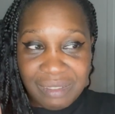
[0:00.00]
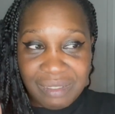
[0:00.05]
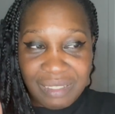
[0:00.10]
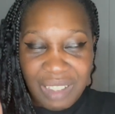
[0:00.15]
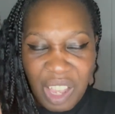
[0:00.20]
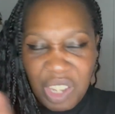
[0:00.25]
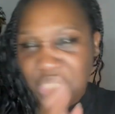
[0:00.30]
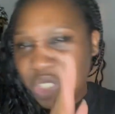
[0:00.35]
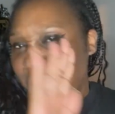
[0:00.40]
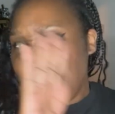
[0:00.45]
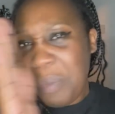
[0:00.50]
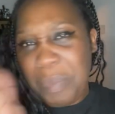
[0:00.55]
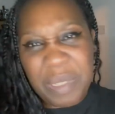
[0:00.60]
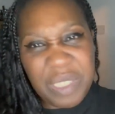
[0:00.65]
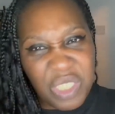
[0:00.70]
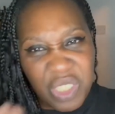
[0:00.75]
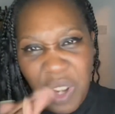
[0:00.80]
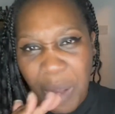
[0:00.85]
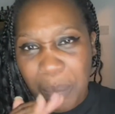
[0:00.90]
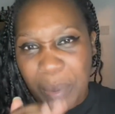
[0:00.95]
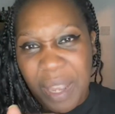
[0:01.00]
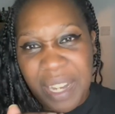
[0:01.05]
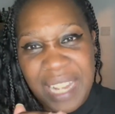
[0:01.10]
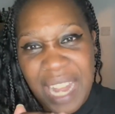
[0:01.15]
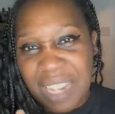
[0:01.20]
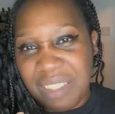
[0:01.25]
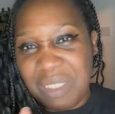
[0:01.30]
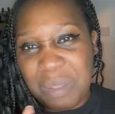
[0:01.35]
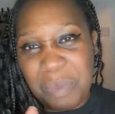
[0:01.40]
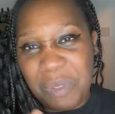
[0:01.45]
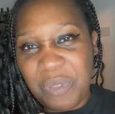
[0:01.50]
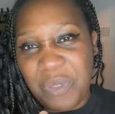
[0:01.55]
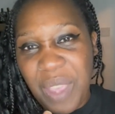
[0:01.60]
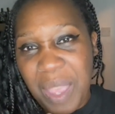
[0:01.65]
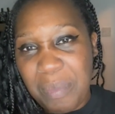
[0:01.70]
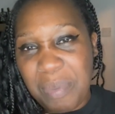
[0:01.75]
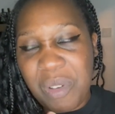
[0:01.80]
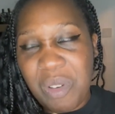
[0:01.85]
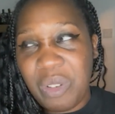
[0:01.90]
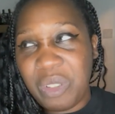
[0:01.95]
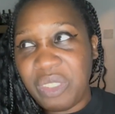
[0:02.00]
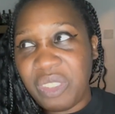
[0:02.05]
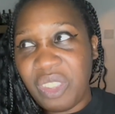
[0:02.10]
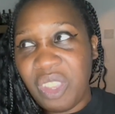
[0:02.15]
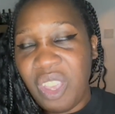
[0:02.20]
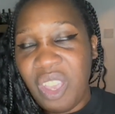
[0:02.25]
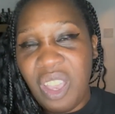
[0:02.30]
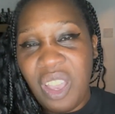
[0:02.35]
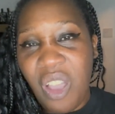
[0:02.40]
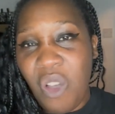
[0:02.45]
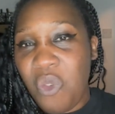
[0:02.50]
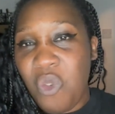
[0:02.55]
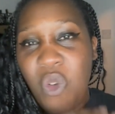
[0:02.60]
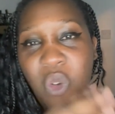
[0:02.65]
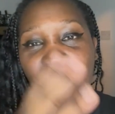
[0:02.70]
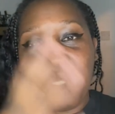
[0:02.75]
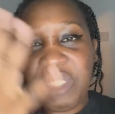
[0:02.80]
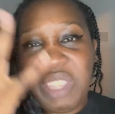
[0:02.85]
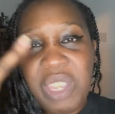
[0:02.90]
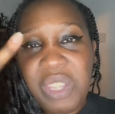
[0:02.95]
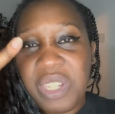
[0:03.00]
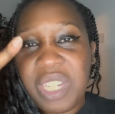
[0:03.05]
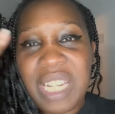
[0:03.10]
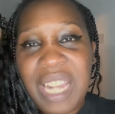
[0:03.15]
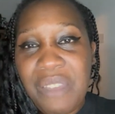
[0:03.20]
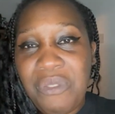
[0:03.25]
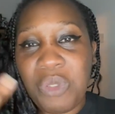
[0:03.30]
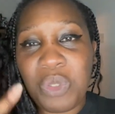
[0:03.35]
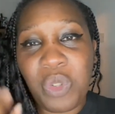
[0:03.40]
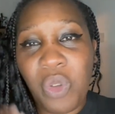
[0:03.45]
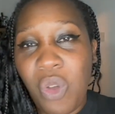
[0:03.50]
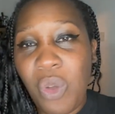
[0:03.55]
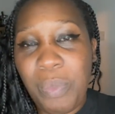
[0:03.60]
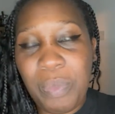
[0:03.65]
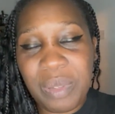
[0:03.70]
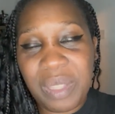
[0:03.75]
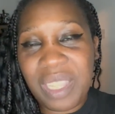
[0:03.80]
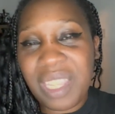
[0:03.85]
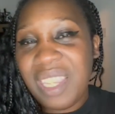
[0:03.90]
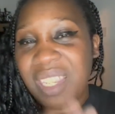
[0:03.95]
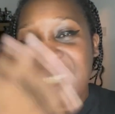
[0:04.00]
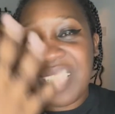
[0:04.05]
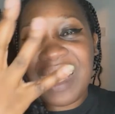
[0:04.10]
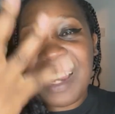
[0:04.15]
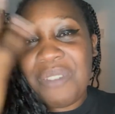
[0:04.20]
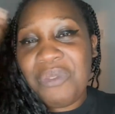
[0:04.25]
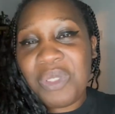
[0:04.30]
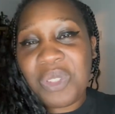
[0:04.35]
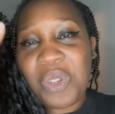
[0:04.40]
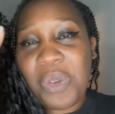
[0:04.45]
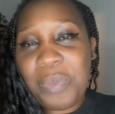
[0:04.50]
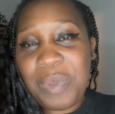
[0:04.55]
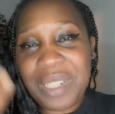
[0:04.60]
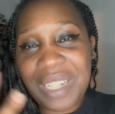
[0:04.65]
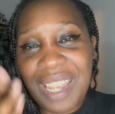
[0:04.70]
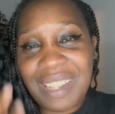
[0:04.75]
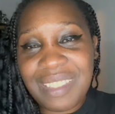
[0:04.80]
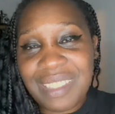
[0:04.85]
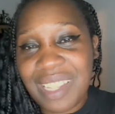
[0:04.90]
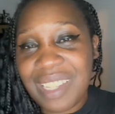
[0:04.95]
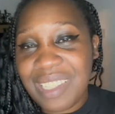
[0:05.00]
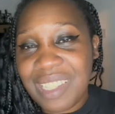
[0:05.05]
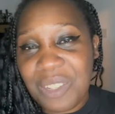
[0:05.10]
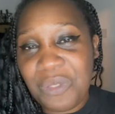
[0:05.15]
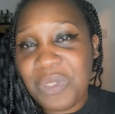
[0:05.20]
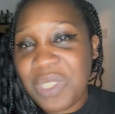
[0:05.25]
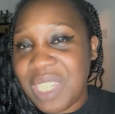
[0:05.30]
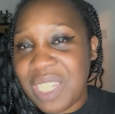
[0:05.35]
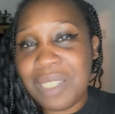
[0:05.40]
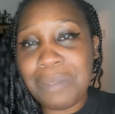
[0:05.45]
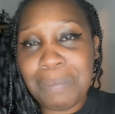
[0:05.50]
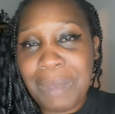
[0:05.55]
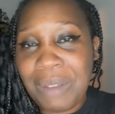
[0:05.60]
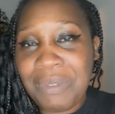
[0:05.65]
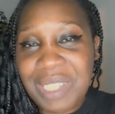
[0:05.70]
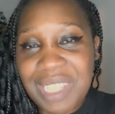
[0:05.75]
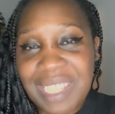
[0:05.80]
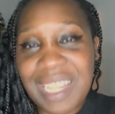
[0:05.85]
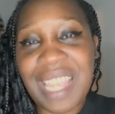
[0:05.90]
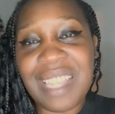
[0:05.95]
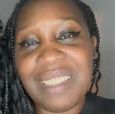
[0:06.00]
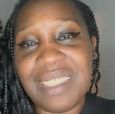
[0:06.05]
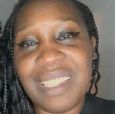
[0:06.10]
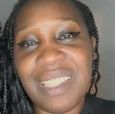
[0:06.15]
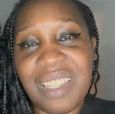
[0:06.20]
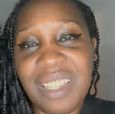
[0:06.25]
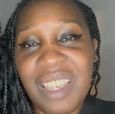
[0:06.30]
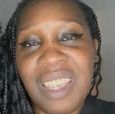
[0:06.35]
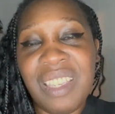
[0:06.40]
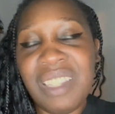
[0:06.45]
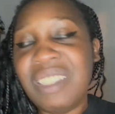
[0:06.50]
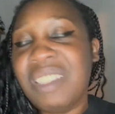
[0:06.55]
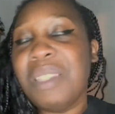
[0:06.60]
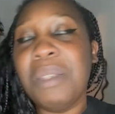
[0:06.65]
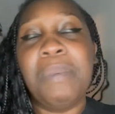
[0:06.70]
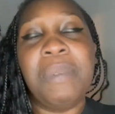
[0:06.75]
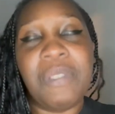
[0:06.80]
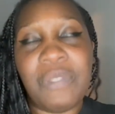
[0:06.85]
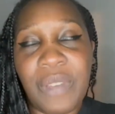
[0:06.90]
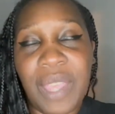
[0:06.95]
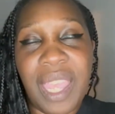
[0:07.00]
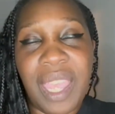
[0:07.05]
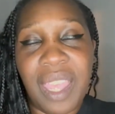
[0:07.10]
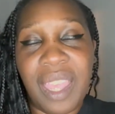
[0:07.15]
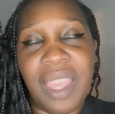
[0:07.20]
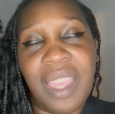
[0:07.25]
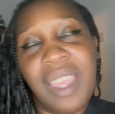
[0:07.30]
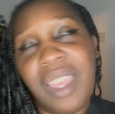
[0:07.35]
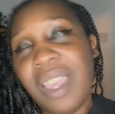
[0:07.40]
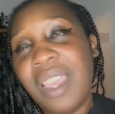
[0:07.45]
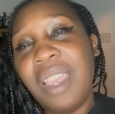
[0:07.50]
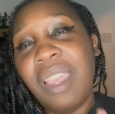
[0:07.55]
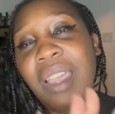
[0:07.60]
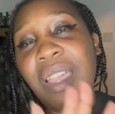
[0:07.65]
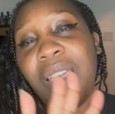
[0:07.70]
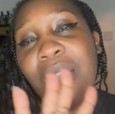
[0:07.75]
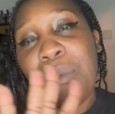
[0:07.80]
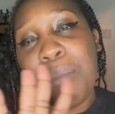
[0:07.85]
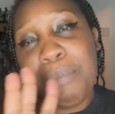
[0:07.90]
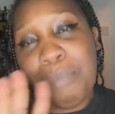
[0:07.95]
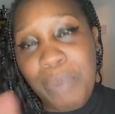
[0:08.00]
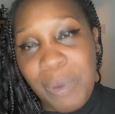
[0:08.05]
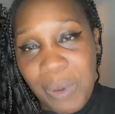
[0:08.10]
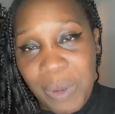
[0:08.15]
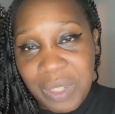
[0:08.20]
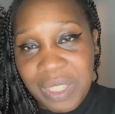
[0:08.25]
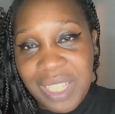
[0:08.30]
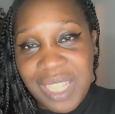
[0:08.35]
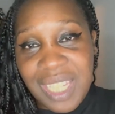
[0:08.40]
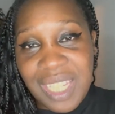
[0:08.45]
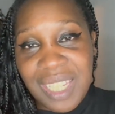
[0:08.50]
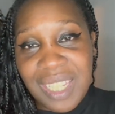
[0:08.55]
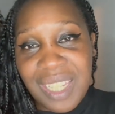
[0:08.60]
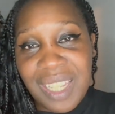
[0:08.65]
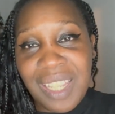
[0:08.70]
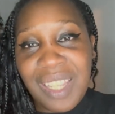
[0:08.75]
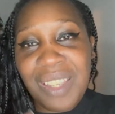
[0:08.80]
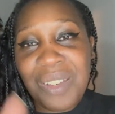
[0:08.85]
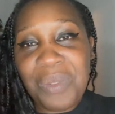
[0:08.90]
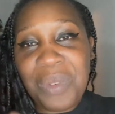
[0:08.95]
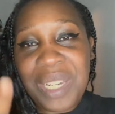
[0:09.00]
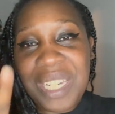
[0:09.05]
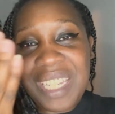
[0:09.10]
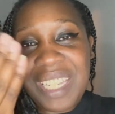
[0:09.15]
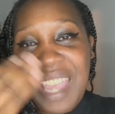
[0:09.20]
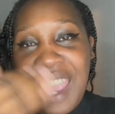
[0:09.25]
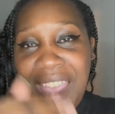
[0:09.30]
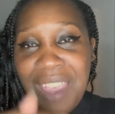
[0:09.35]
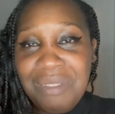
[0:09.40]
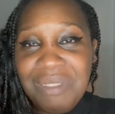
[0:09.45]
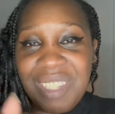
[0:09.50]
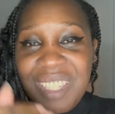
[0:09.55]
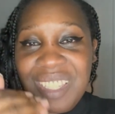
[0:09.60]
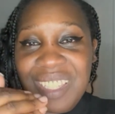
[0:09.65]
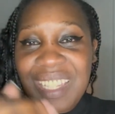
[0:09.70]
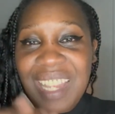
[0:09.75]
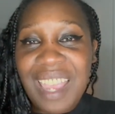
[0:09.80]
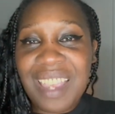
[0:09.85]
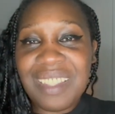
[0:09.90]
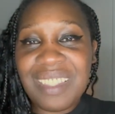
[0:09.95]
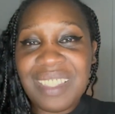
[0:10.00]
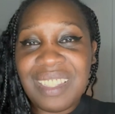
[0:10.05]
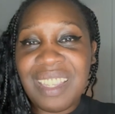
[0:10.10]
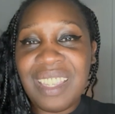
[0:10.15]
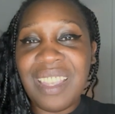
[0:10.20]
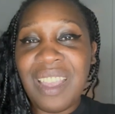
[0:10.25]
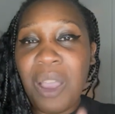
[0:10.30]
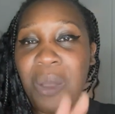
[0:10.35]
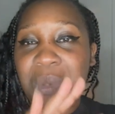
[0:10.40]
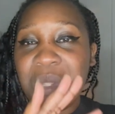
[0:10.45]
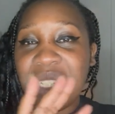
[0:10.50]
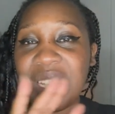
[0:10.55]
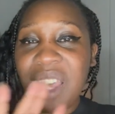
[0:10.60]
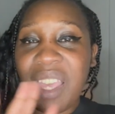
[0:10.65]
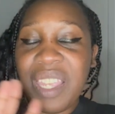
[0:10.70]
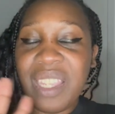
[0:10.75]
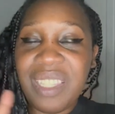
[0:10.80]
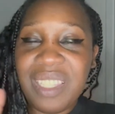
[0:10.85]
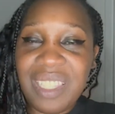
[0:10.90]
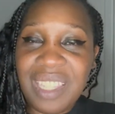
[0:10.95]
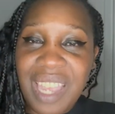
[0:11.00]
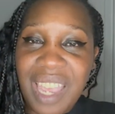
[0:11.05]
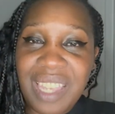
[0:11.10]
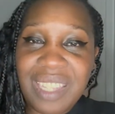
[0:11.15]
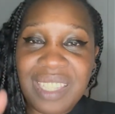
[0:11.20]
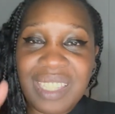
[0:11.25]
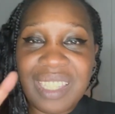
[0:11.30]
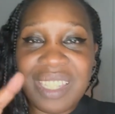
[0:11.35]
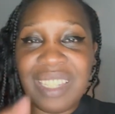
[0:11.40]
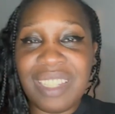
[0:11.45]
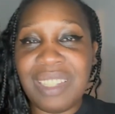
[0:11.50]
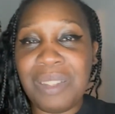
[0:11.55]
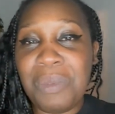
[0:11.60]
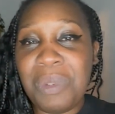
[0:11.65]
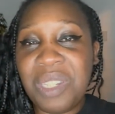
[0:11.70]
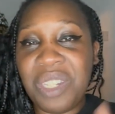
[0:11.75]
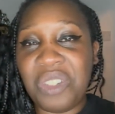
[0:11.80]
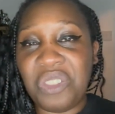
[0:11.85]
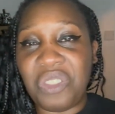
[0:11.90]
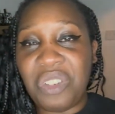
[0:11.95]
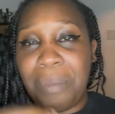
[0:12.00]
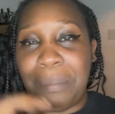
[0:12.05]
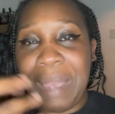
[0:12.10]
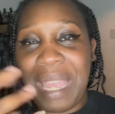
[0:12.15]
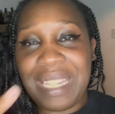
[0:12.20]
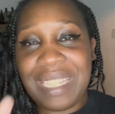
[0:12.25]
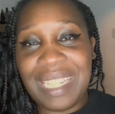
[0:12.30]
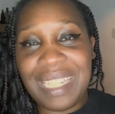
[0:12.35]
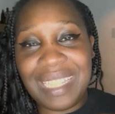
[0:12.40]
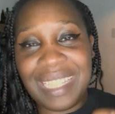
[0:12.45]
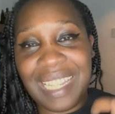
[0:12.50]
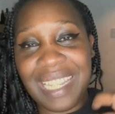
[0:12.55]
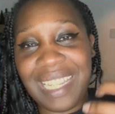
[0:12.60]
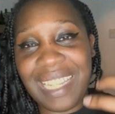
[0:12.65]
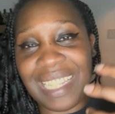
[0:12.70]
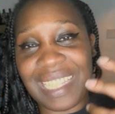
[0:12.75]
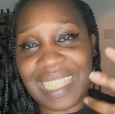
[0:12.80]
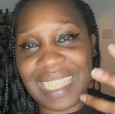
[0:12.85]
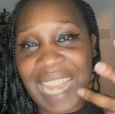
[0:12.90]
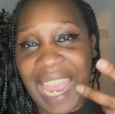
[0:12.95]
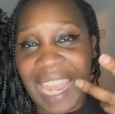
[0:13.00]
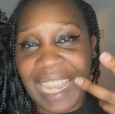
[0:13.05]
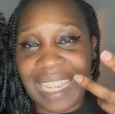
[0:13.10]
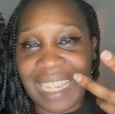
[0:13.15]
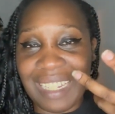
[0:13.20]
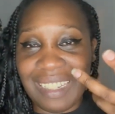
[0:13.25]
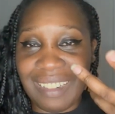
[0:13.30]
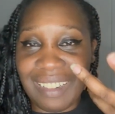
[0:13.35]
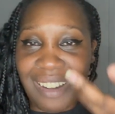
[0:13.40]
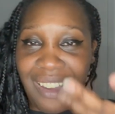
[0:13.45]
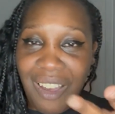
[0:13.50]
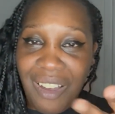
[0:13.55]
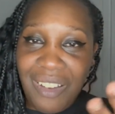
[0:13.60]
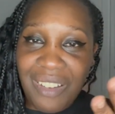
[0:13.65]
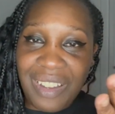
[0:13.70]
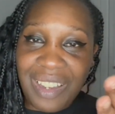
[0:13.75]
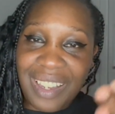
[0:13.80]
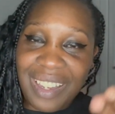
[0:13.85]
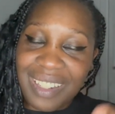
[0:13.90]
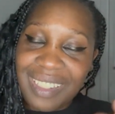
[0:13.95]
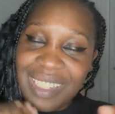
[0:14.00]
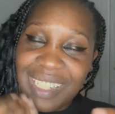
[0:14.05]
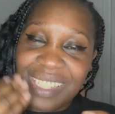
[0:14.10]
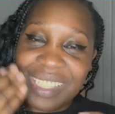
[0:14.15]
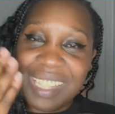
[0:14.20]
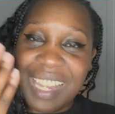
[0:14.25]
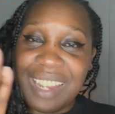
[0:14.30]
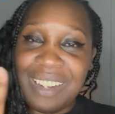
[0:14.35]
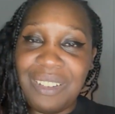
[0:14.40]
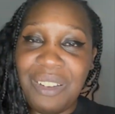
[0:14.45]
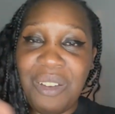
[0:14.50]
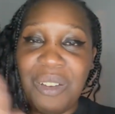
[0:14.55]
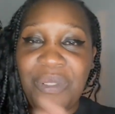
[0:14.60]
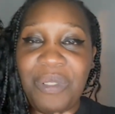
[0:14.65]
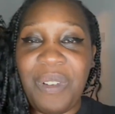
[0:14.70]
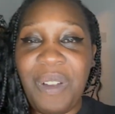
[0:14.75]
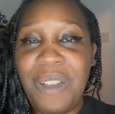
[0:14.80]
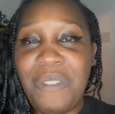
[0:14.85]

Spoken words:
I shouldn't have been shocked by that, to be fair, because of course he'd have leveled up. He'd have leveled up in that sense if he did marry Stacey, to be fair. But when it came to Stacey, I was like, yes, they're doing the dramatic thing. It's taking long and this, that and the other.